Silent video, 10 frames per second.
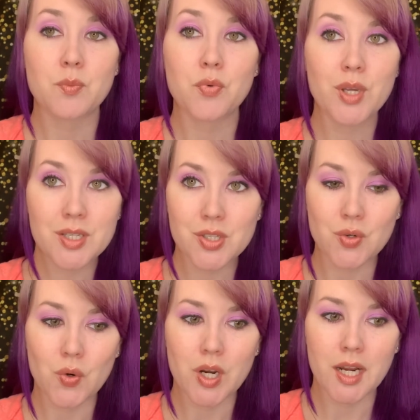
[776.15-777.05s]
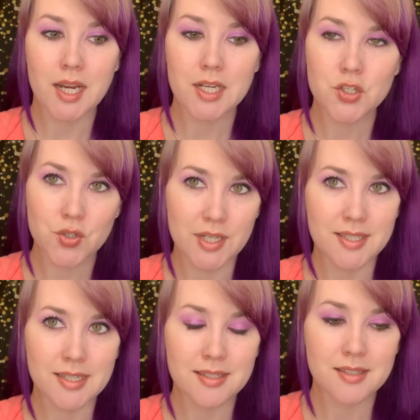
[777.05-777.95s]
prehistoric
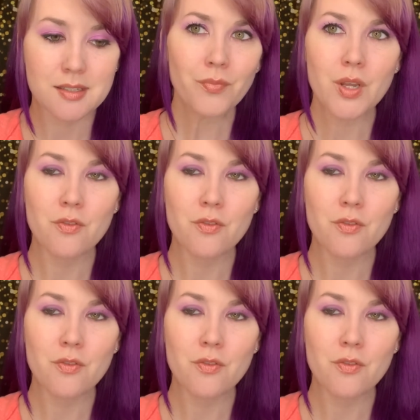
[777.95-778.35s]
traces.